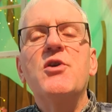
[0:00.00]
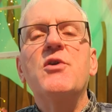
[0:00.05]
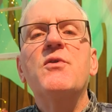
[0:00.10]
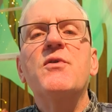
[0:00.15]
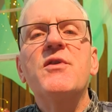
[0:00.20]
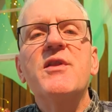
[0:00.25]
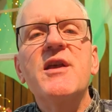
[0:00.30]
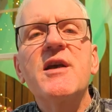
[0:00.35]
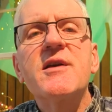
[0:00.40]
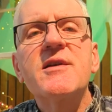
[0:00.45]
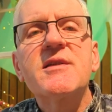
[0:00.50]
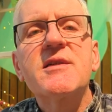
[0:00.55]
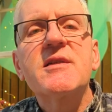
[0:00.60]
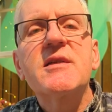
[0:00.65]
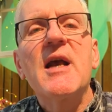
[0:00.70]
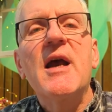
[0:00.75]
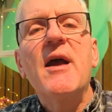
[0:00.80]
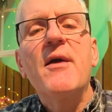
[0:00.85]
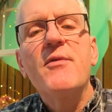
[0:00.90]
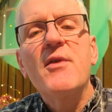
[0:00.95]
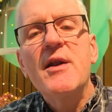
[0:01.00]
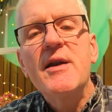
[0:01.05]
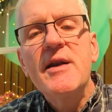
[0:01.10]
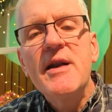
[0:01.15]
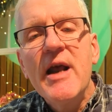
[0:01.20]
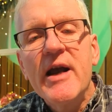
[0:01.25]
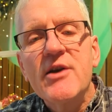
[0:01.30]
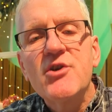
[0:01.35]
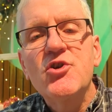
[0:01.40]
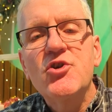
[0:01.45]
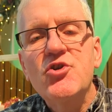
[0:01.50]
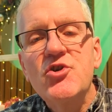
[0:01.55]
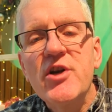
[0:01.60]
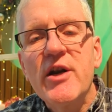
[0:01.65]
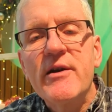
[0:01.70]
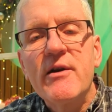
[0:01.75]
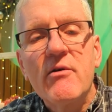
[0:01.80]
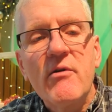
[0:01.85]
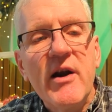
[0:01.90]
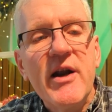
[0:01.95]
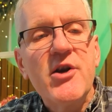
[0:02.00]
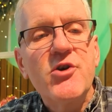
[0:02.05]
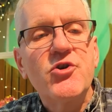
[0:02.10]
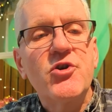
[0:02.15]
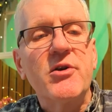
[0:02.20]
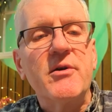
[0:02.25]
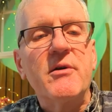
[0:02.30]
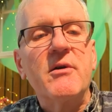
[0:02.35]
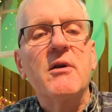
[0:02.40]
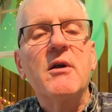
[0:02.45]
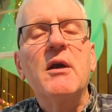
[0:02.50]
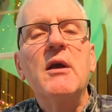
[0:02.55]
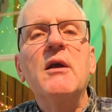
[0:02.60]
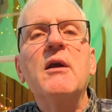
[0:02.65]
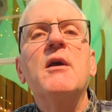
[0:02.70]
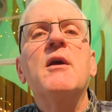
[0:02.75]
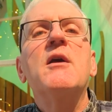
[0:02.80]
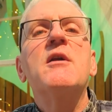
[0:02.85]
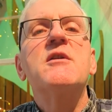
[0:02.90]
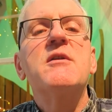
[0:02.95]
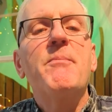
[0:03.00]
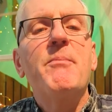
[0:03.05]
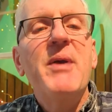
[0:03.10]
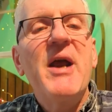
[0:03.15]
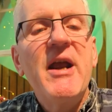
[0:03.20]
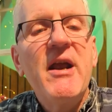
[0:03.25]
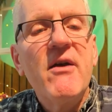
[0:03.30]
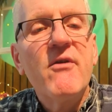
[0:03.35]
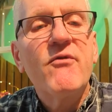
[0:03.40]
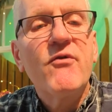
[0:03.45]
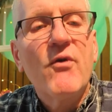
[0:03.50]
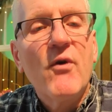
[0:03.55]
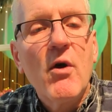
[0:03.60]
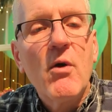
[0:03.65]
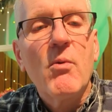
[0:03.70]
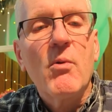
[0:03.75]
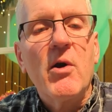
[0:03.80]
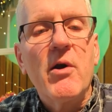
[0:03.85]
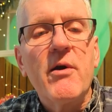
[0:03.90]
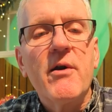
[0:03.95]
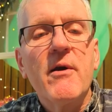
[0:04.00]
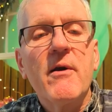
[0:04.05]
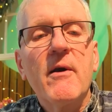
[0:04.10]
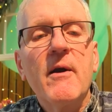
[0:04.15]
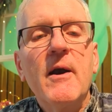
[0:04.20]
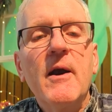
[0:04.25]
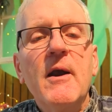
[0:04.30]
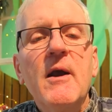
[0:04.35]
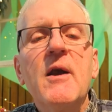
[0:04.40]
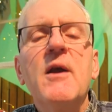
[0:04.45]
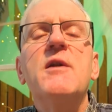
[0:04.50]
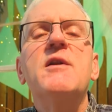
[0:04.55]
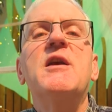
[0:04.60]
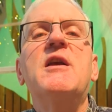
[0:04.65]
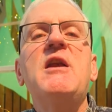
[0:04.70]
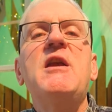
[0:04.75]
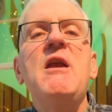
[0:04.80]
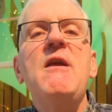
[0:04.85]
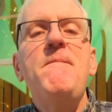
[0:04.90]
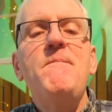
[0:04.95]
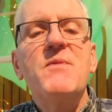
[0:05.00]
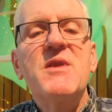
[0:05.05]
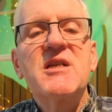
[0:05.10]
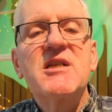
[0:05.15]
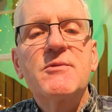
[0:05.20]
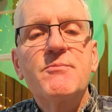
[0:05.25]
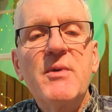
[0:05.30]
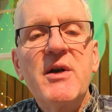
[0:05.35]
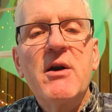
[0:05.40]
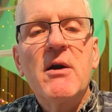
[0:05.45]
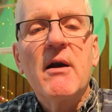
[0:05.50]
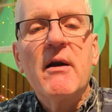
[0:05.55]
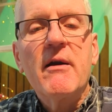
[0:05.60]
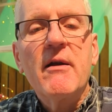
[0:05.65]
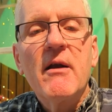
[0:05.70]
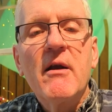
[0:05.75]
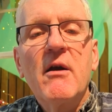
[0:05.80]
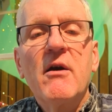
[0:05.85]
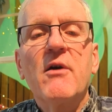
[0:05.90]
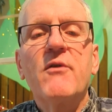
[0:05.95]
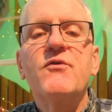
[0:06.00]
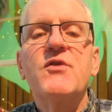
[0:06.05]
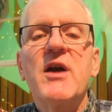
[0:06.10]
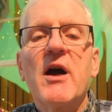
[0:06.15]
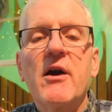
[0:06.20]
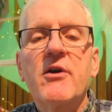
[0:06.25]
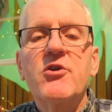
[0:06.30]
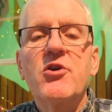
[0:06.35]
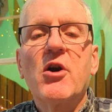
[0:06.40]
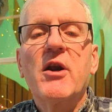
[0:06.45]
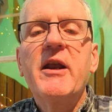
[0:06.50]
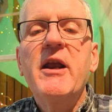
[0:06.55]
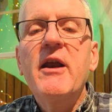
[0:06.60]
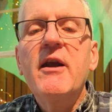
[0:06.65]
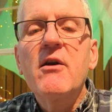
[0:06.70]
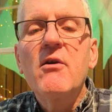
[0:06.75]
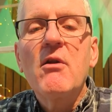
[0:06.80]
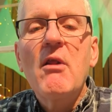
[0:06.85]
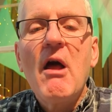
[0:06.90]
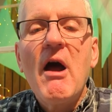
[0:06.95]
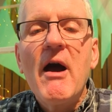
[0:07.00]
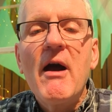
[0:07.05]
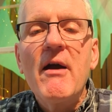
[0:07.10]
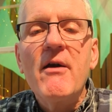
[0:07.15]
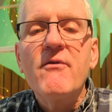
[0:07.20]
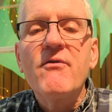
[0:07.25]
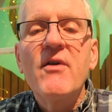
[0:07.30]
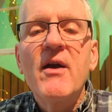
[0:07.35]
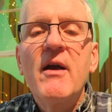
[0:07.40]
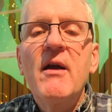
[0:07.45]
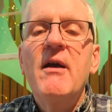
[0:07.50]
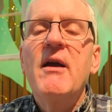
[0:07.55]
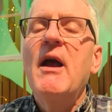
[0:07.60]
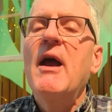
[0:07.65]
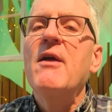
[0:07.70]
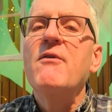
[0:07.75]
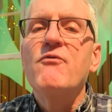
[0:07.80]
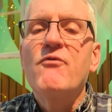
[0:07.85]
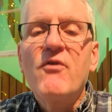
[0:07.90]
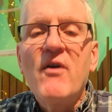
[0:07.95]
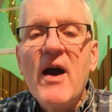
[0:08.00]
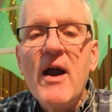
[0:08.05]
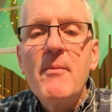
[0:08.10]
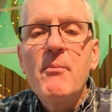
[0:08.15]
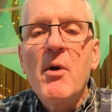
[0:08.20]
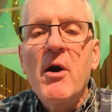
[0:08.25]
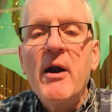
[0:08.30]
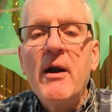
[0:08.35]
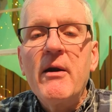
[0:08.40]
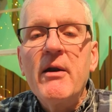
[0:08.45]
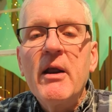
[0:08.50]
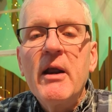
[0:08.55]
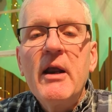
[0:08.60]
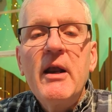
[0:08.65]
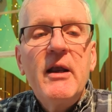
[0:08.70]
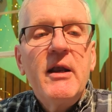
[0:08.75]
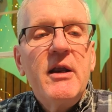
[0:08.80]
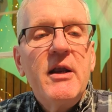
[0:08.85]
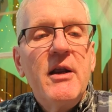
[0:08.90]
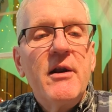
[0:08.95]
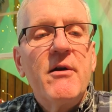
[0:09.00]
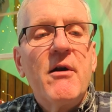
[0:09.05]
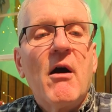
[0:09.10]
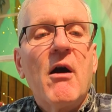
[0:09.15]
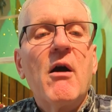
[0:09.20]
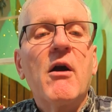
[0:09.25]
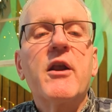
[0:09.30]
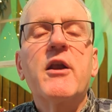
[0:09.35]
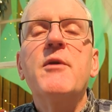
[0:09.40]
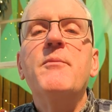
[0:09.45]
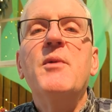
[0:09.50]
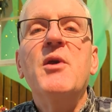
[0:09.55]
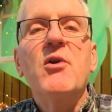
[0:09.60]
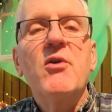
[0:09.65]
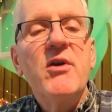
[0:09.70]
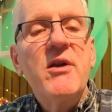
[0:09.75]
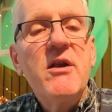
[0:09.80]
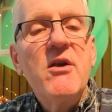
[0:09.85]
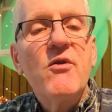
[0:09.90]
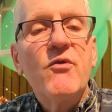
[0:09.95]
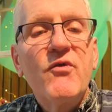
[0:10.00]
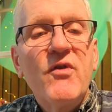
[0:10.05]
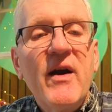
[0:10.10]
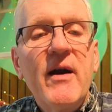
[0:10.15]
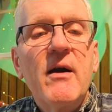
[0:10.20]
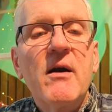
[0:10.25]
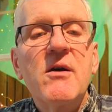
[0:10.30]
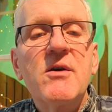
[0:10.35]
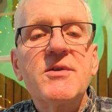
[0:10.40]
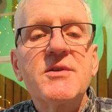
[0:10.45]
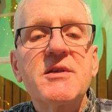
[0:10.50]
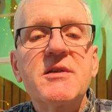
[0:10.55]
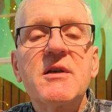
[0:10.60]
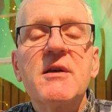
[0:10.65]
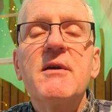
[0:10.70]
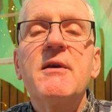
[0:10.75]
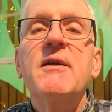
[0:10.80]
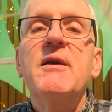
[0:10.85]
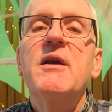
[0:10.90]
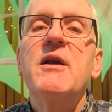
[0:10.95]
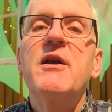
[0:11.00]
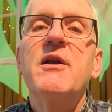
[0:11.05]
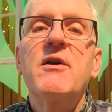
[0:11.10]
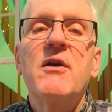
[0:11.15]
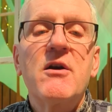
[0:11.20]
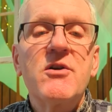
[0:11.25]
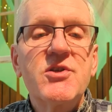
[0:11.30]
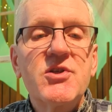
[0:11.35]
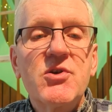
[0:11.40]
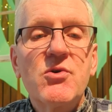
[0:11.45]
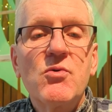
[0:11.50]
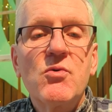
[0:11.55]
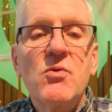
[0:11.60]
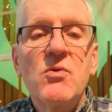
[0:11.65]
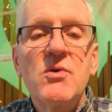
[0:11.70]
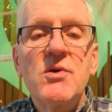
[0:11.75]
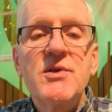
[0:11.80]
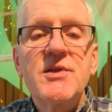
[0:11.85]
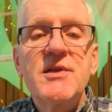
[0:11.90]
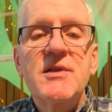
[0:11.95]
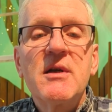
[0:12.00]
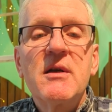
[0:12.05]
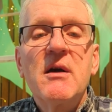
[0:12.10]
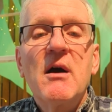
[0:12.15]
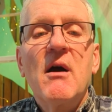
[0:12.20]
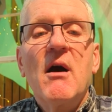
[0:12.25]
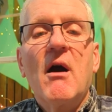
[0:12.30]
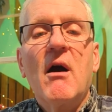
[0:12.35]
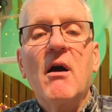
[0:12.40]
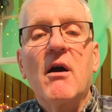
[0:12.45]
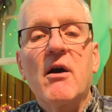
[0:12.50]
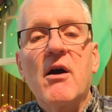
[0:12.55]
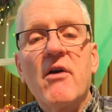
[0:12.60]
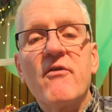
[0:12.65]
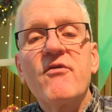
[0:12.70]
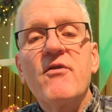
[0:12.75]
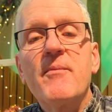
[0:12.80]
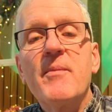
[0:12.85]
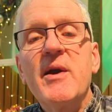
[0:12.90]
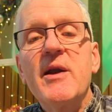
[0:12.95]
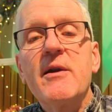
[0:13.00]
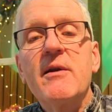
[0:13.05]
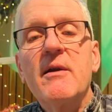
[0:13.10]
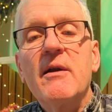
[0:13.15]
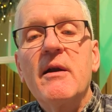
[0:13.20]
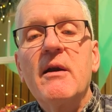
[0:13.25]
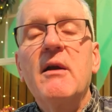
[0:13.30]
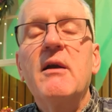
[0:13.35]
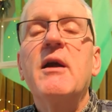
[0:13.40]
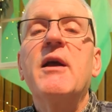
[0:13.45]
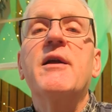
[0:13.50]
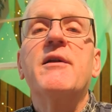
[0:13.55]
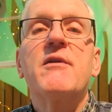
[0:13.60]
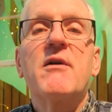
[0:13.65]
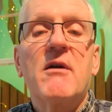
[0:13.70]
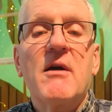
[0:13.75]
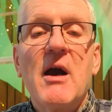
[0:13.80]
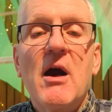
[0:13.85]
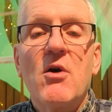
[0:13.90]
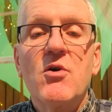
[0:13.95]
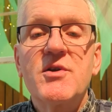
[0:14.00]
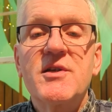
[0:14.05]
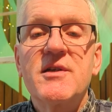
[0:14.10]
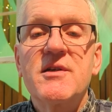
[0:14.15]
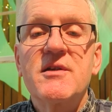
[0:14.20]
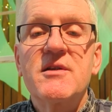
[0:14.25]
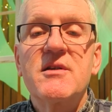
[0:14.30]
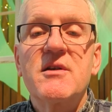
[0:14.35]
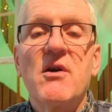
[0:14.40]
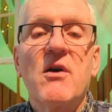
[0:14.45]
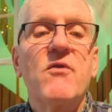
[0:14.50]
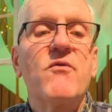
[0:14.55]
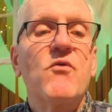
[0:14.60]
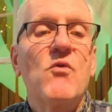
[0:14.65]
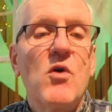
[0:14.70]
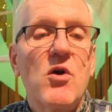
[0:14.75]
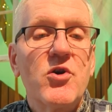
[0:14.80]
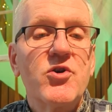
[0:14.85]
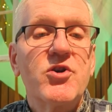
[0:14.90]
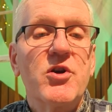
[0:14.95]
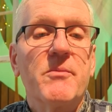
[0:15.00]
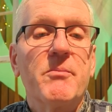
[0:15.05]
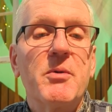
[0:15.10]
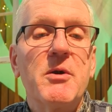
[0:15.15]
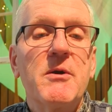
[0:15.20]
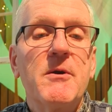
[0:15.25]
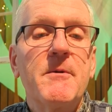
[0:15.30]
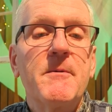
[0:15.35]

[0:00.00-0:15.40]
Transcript: to this and the next generation to pay it forward, to keep the spirit of Dr. King alive and vibrant in our community affairs, in our schools, our government, and our houses of worship.